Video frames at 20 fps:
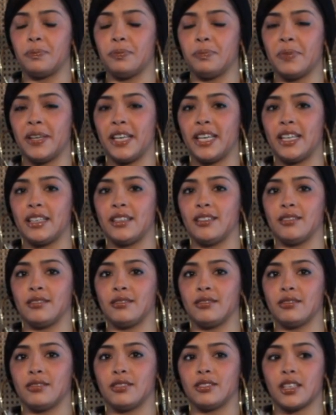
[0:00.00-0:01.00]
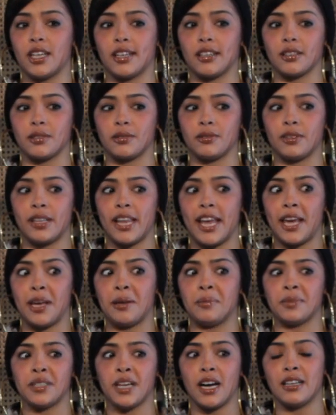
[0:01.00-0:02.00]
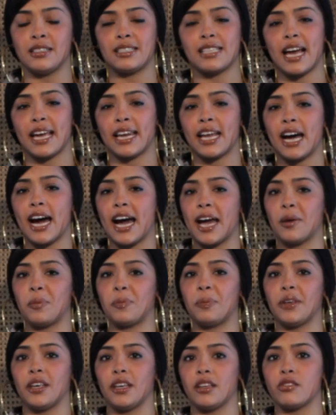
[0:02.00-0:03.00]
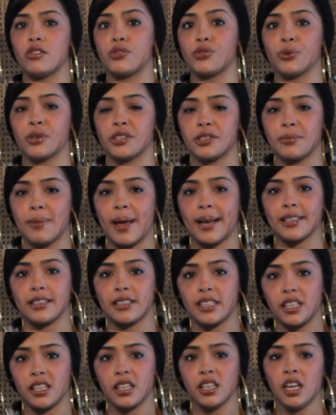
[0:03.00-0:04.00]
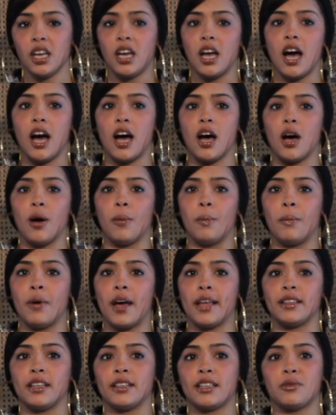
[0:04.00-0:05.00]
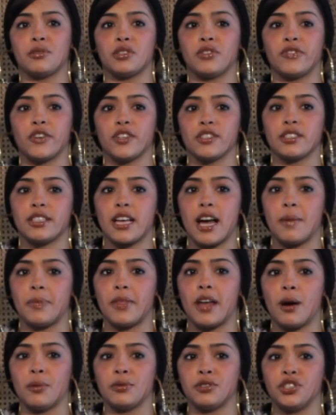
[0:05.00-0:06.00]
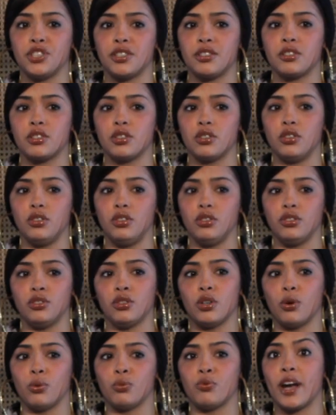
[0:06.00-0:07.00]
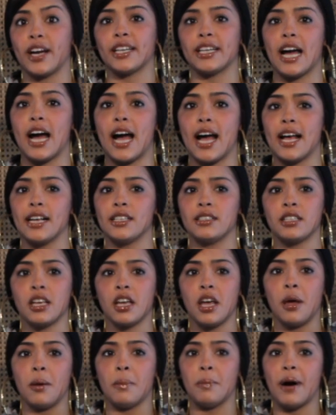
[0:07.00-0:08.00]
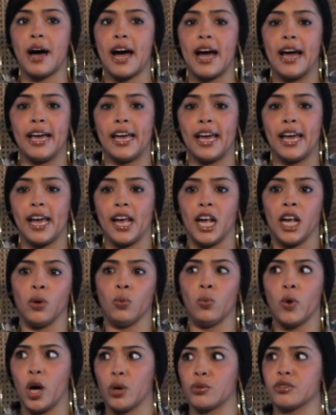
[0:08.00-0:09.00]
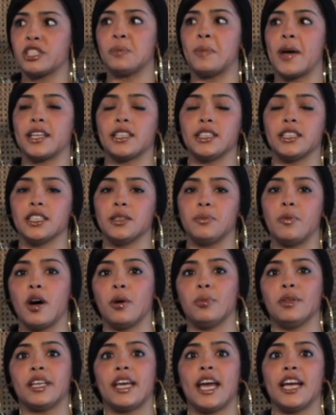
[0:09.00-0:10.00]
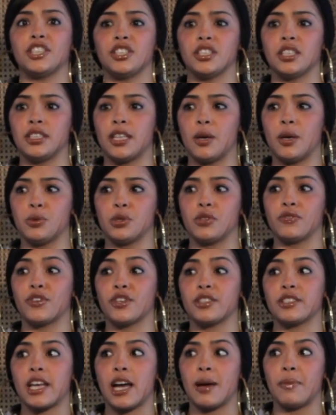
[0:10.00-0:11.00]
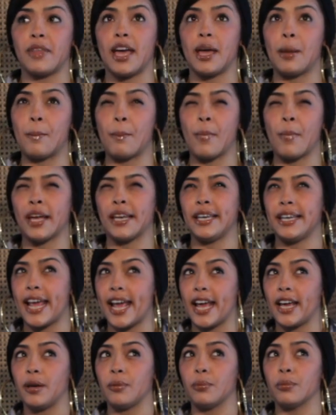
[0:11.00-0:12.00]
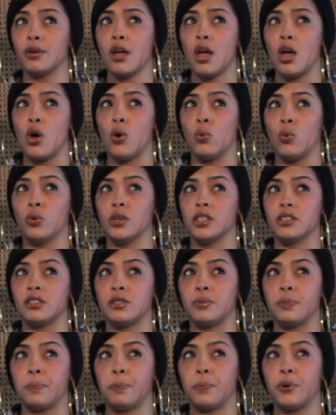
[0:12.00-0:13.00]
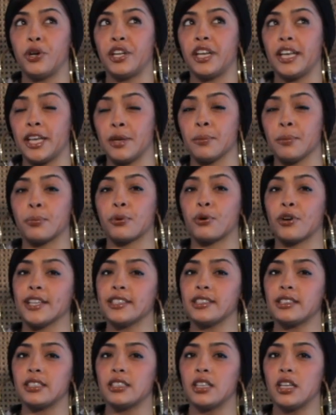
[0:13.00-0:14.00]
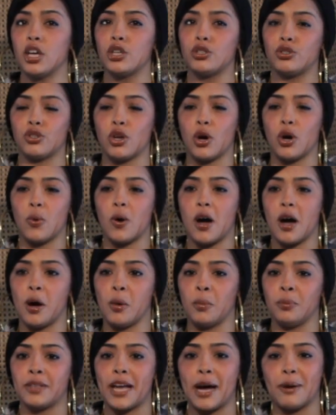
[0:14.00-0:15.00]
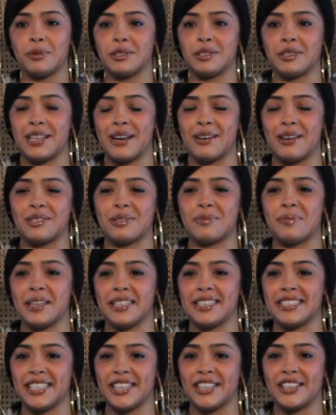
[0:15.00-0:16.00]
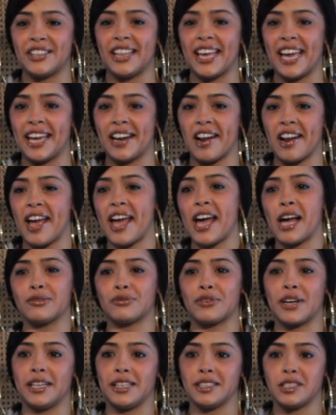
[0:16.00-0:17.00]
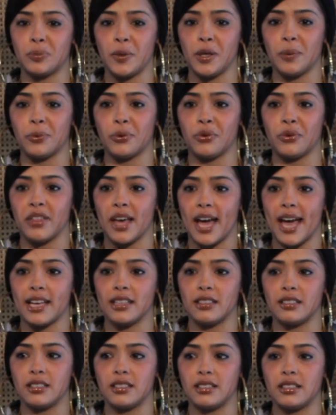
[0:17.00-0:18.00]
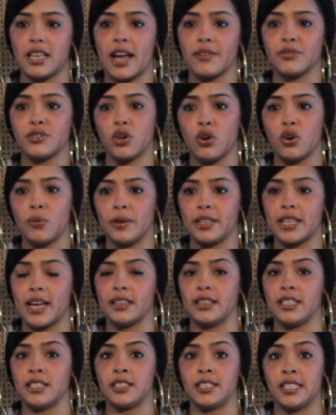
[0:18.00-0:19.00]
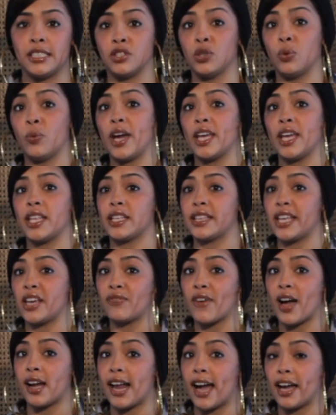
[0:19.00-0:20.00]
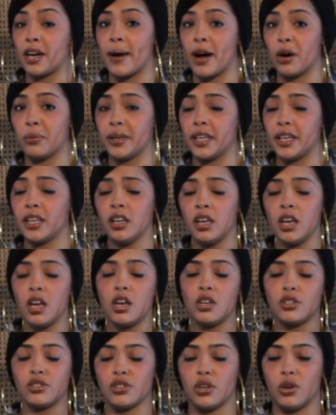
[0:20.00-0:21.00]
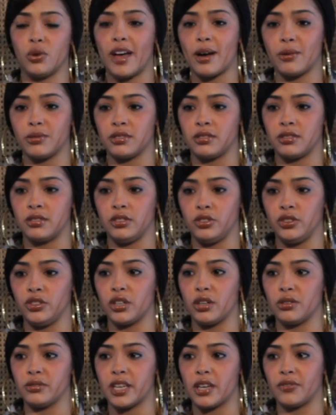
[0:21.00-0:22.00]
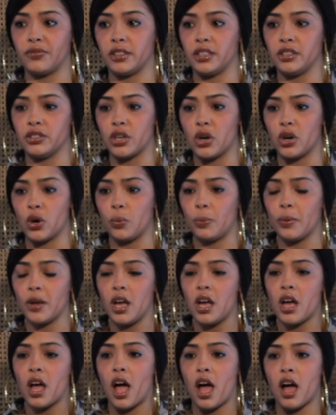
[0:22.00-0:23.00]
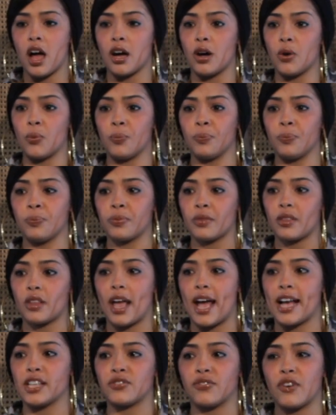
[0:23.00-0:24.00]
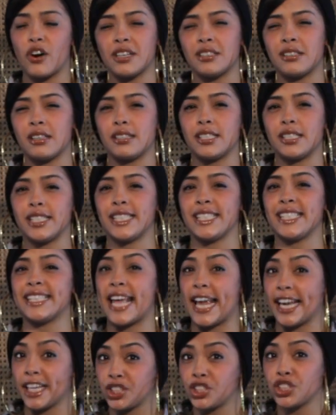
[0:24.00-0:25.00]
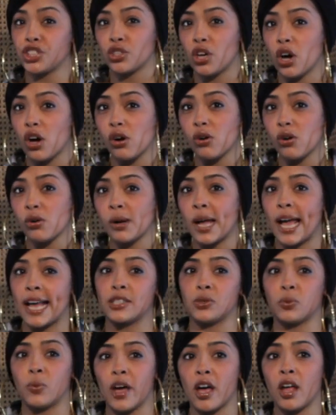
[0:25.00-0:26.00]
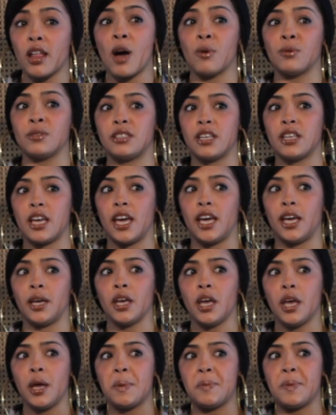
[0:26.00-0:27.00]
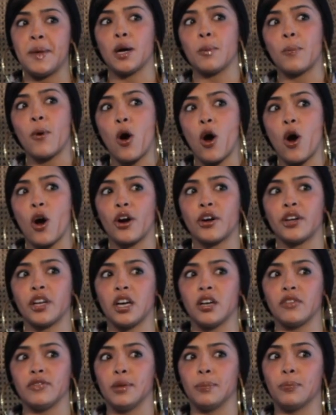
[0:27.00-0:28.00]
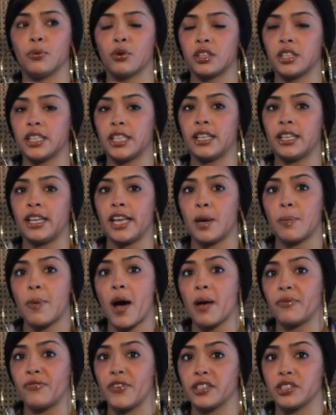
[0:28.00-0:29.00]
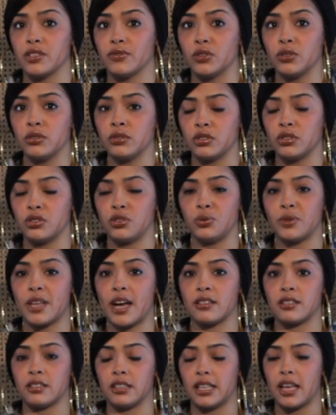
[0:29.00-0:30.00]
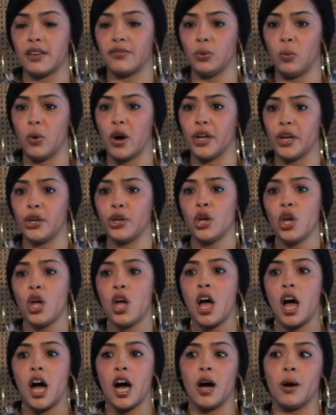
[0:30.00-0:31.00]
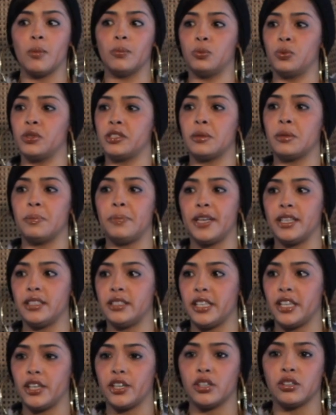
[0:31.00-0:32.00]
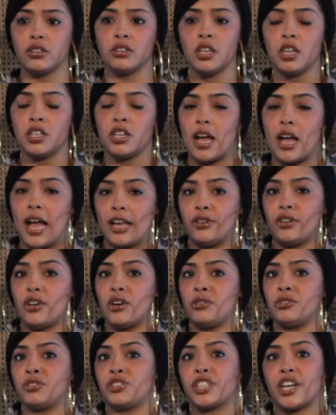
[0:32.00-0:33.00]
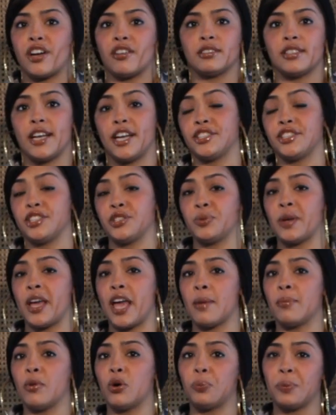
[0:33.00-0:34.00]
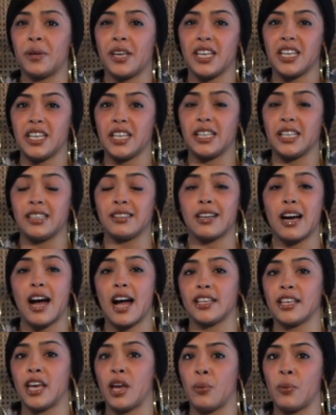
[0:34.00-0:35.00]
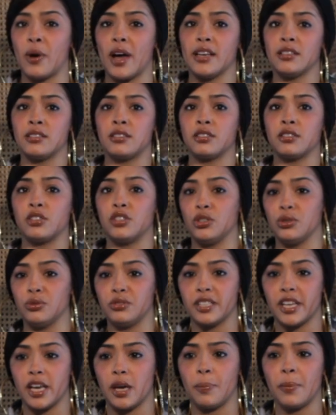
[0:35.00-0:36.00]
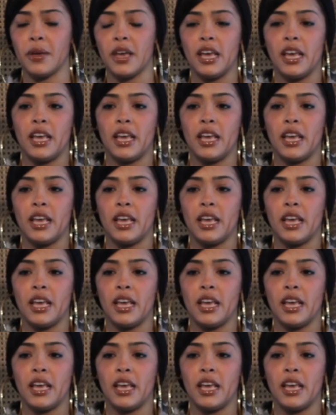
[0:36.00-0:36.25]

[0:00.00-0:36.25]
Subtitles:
being named Unsigned Hype in the Source magazine. I think that was the first time that I was just, recognized by a well-respected publication. That was the first time that my name was put in print. So that was a big deal, and I have ran into people that have told me that this is the way that they found out about me. So that was, definitely dope. As far as stages go as well, I would say being a part of the Brooklyn Hip Hop Festival, the 2011 one, was a big deal. Sharing stages with MOP, Kanye West, Q-Tip,